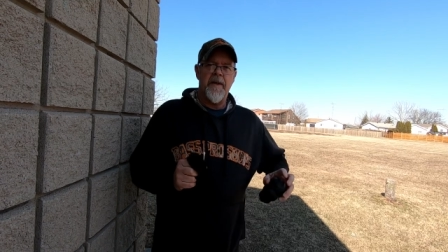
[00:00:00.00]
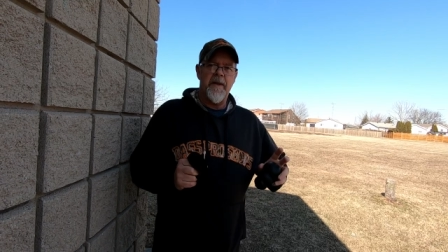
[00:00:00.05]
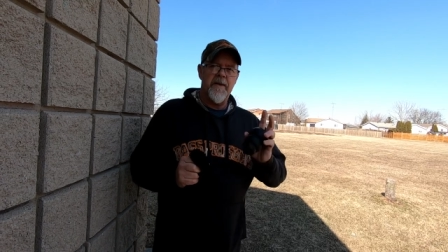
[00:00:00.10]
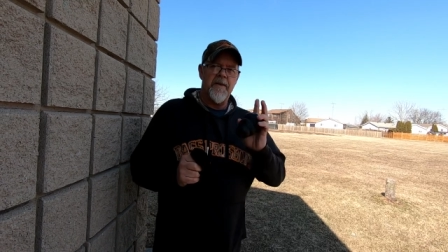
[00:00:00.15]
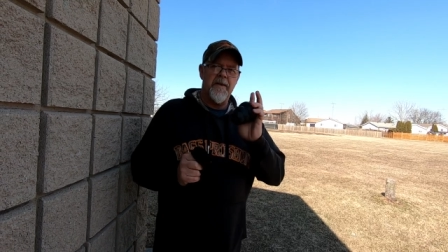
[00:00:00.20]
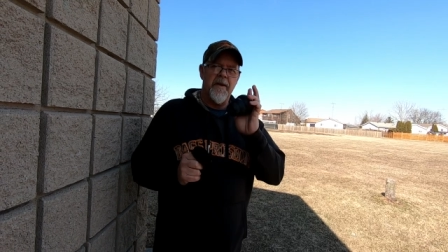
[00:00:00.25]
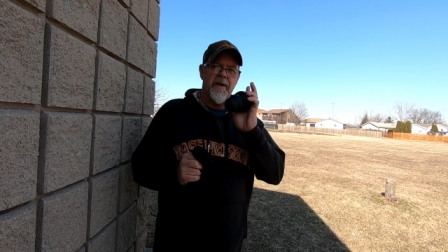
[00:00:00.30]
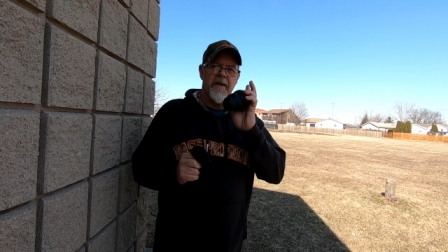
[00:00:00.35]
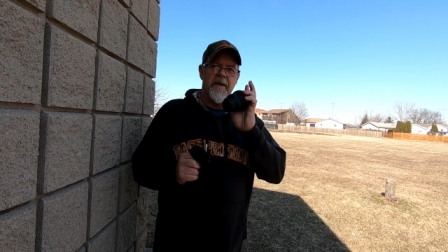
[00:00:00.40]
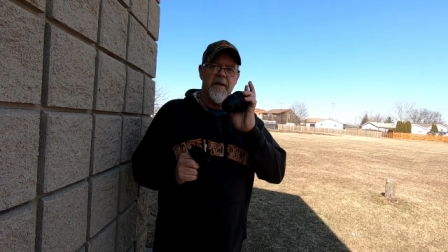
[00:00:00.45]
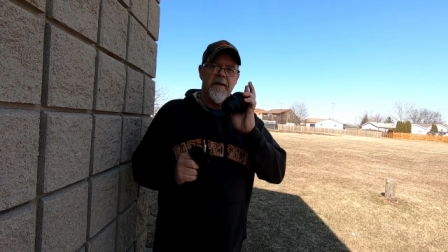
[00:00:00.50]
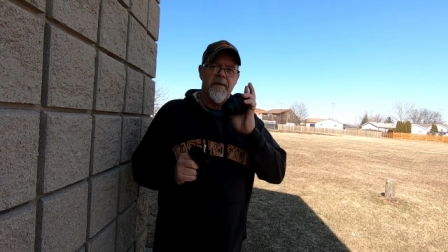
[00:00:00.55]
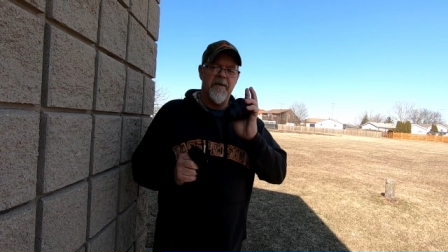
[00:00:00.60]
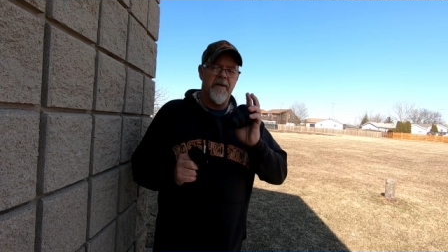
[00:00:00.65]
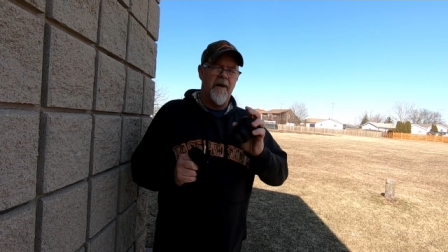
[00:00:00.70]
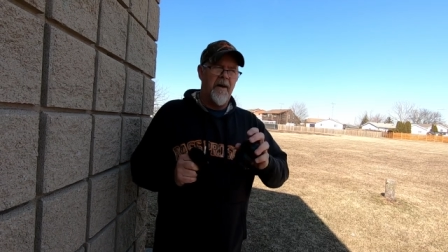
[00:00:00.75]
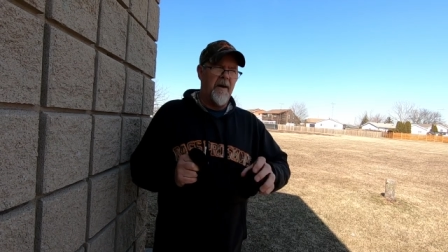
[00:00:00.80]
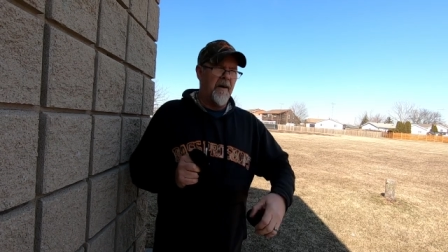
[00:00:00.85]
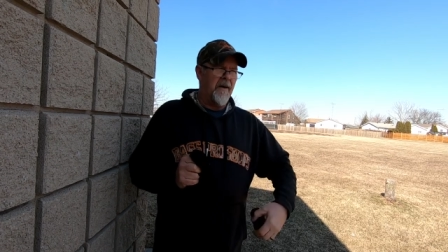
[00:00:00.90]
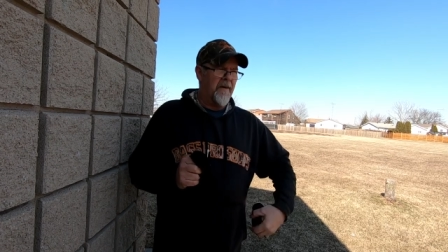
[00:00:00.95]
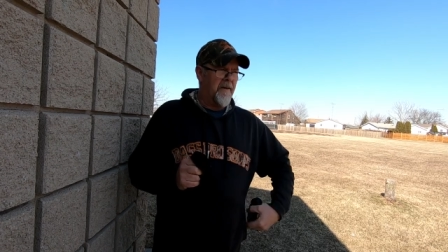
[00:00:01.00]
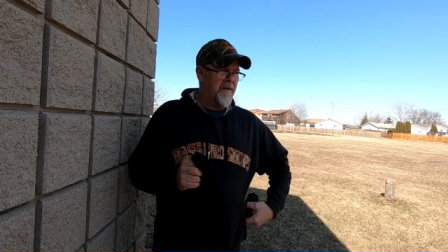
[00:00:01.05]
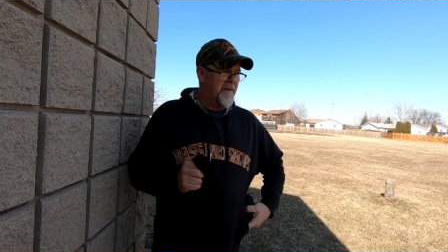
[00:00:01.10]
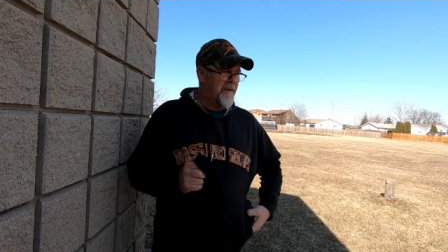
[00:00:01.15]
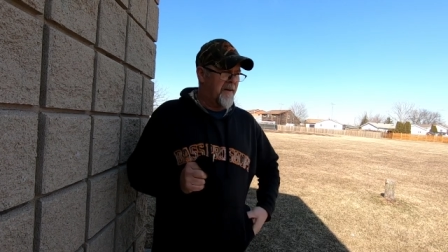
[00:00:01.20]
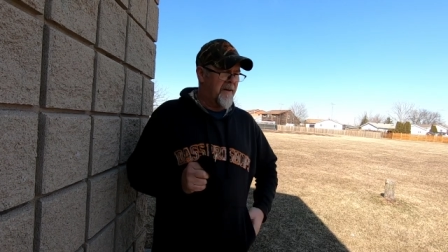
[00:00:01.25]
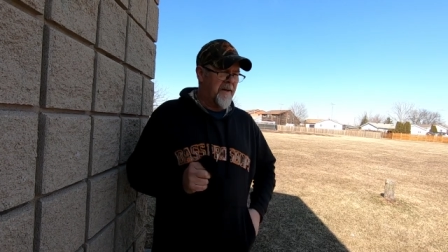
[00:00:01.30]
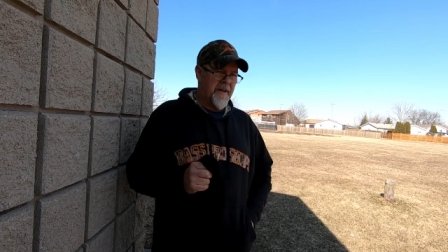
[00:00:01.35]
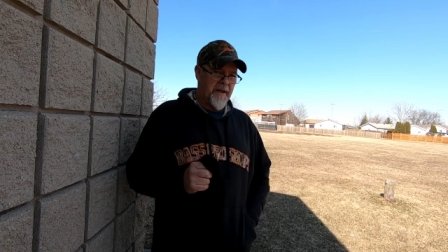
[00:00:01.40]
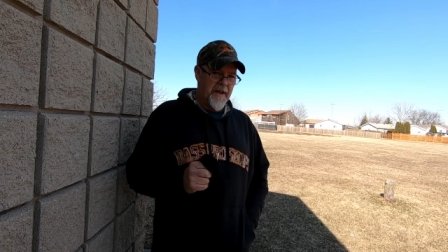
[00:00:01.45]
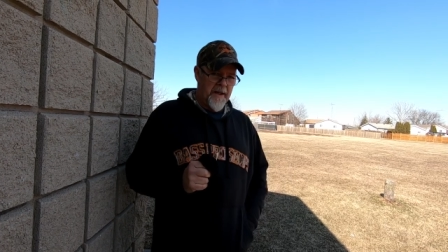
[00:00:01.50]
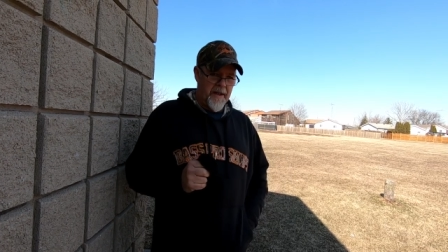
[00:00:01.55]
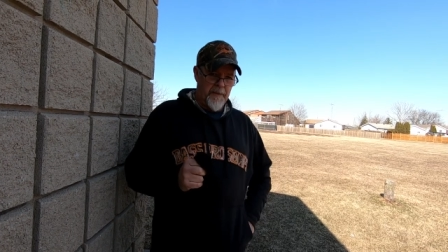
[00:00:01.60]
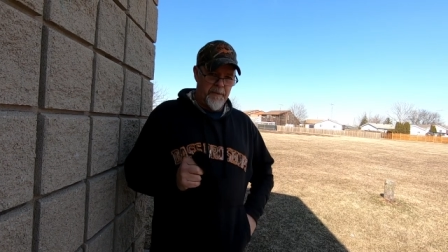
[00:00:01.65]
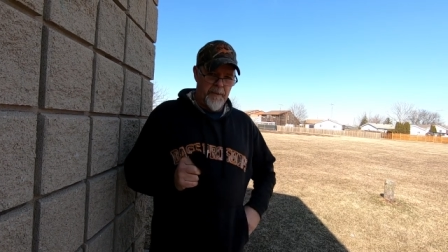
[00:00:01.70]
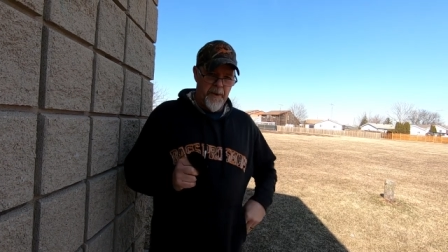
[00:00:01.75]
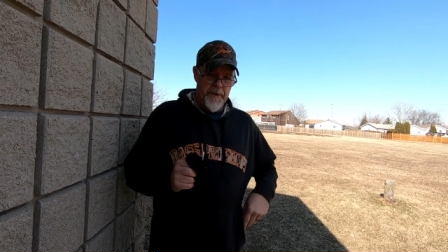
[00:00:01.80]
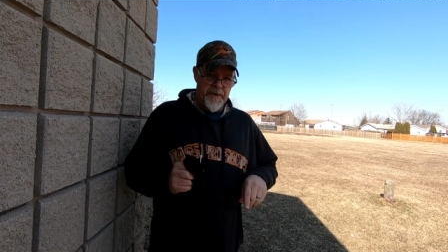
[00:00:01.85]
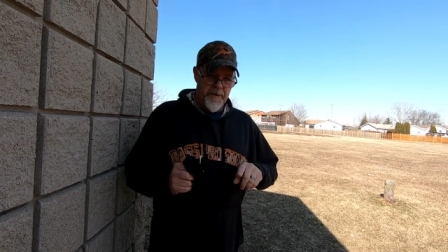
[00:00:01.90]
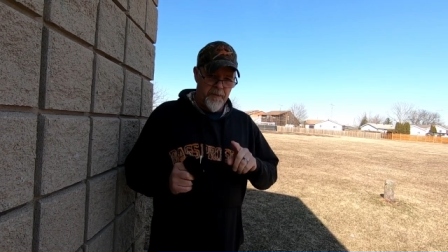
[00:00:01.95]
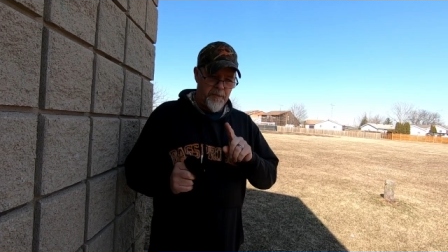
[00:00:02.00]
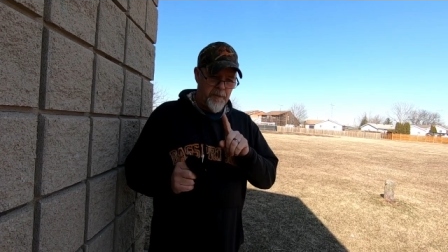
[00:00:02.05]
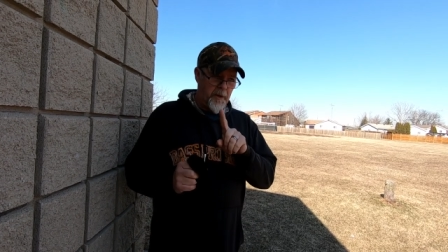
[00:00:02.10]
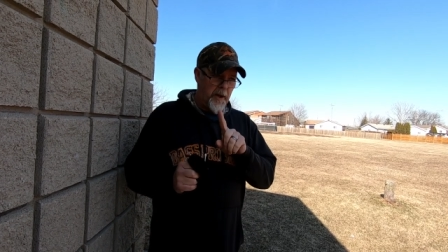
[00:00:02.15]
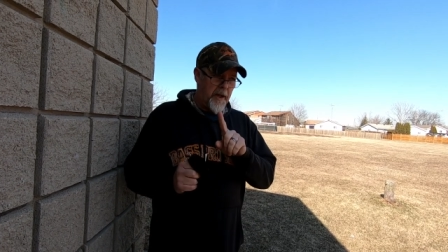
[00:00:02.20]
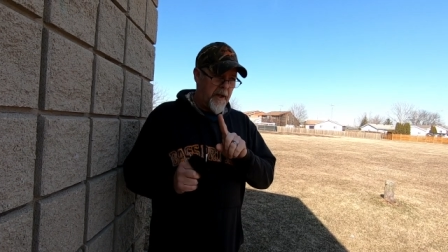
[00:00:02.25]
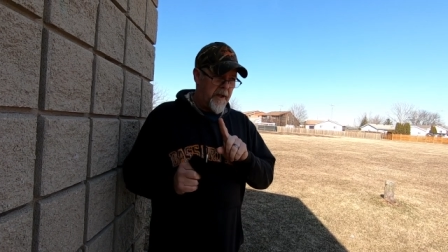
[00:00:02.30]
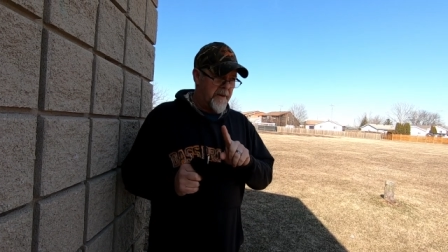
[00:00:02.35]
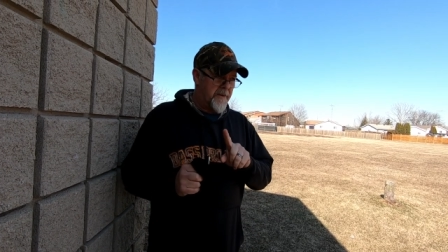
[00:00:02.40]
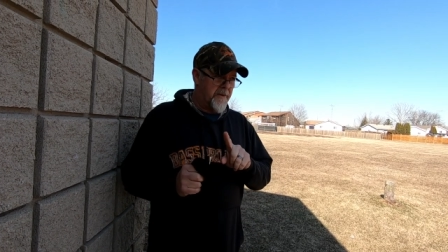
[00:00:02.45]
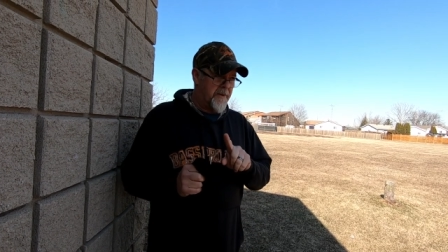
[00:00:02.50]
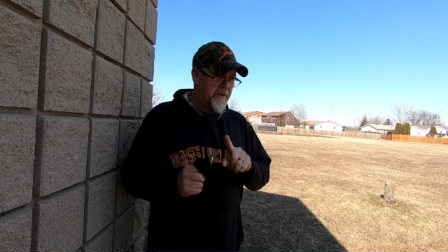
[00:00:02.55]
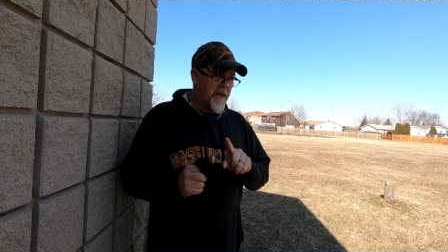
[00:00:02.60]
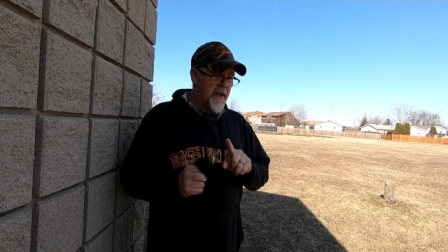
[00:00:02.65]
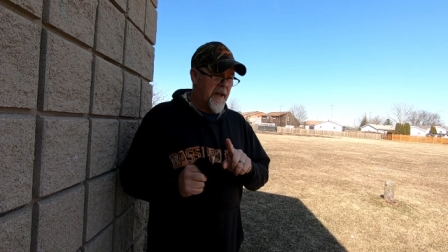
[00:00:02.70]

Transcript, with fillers: he's going to get his kong and a bunch of praise.